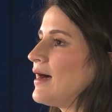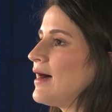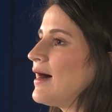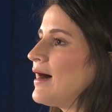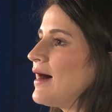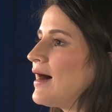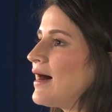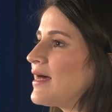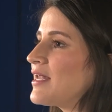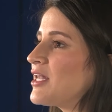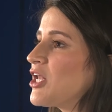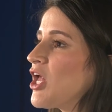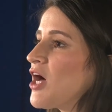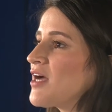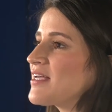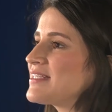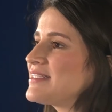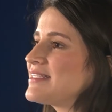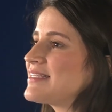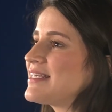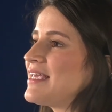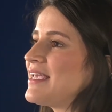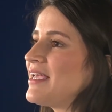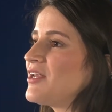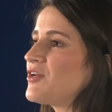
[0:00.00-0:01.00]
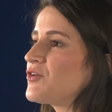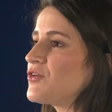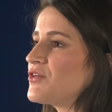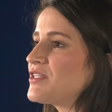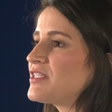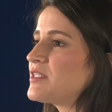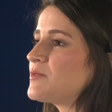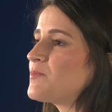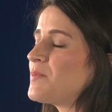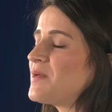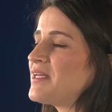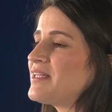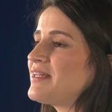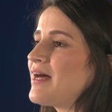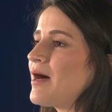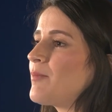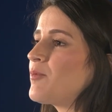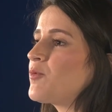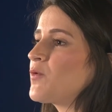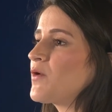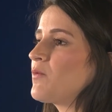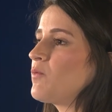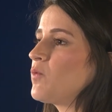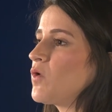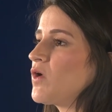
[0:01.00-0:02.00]
Unlock skin or speed up
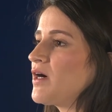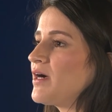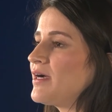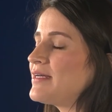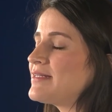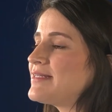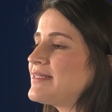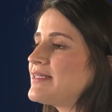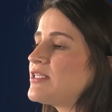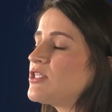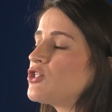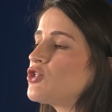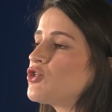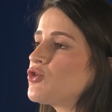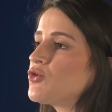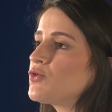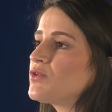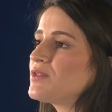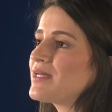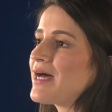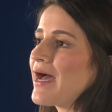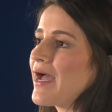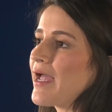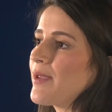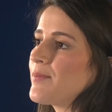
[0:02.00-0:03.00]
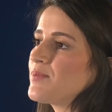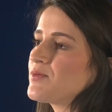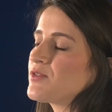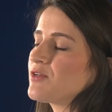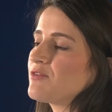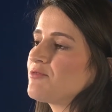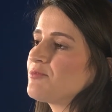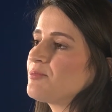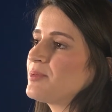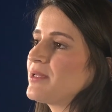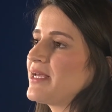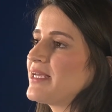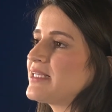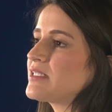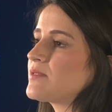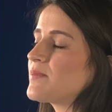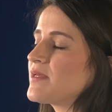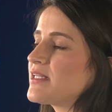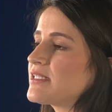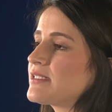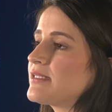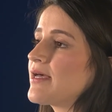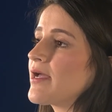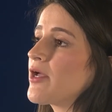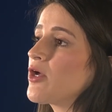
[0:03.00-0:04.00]
reward is two types of
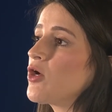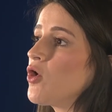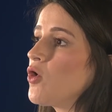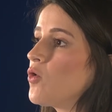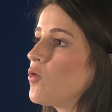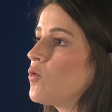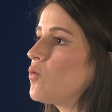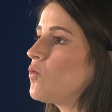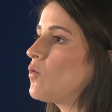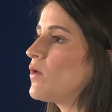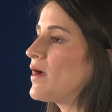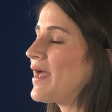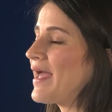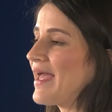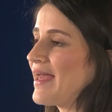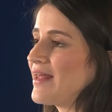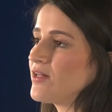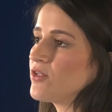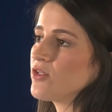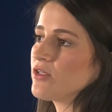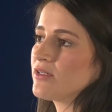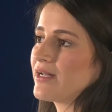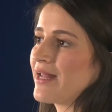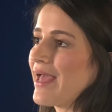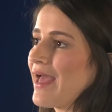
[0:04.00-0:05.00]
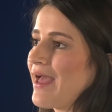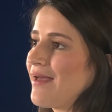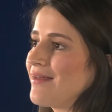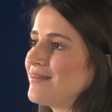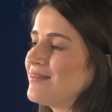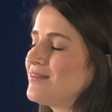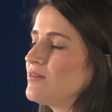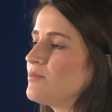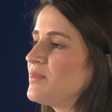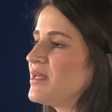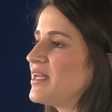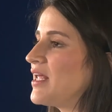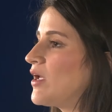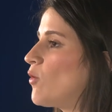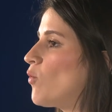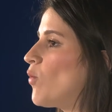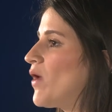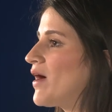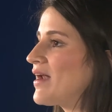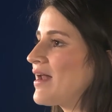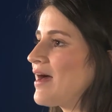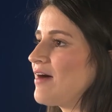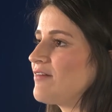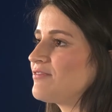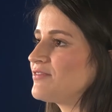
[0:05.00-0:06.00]
placements that go hand on hand, meaning
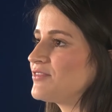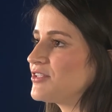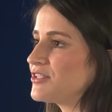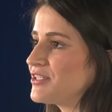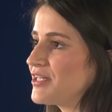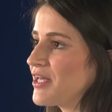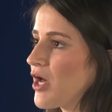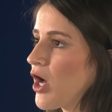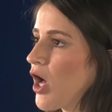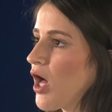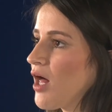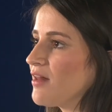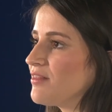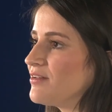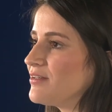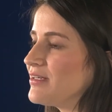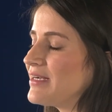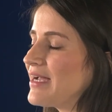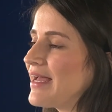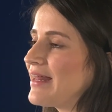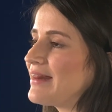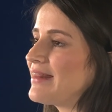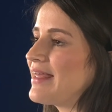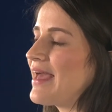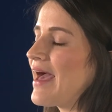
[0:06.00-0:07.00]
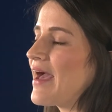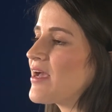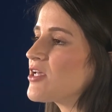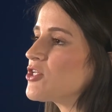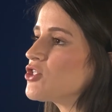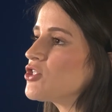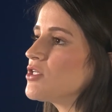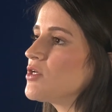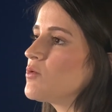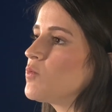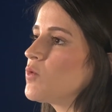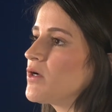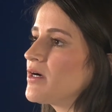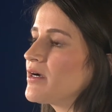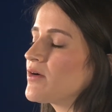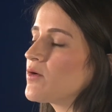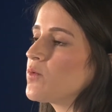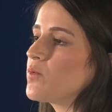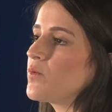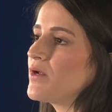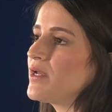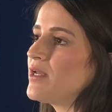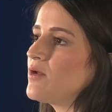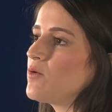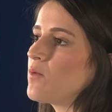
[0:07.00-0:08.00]
one after the other, and they actually work
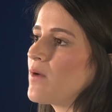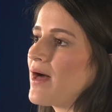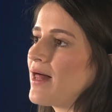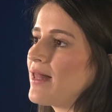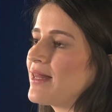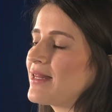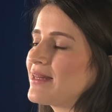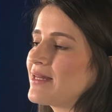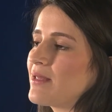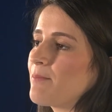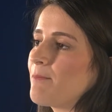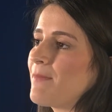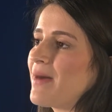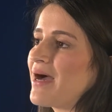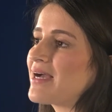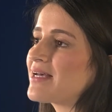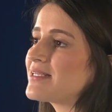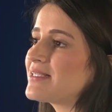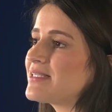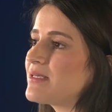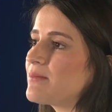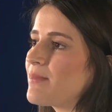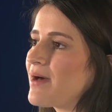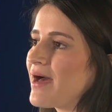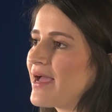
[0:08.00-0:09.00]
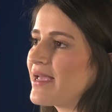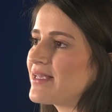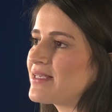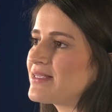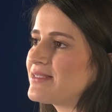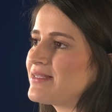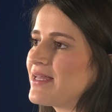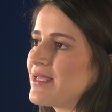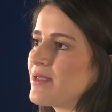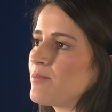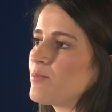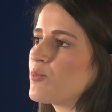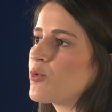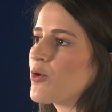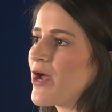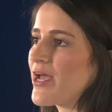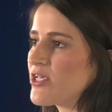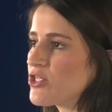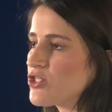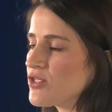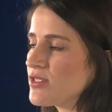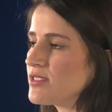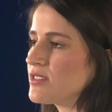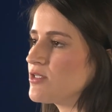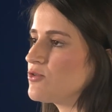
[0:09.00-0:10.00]
really well and they maximize the
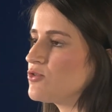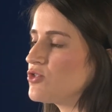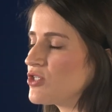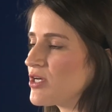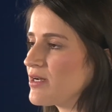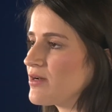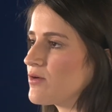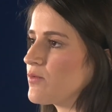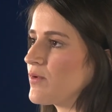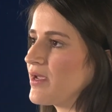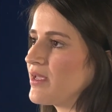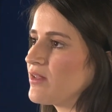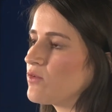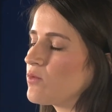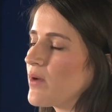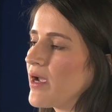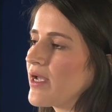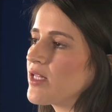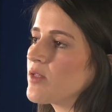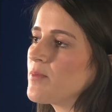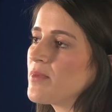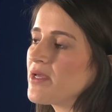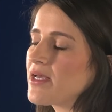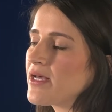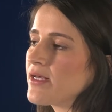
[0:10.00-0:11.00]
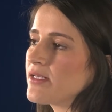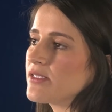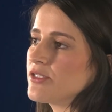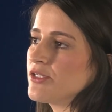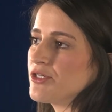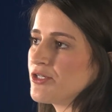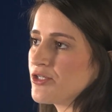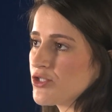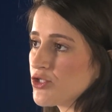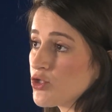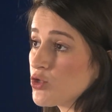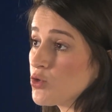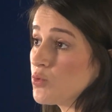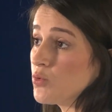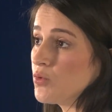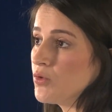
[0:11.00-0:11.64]
impressions you generate, right? Because there are two.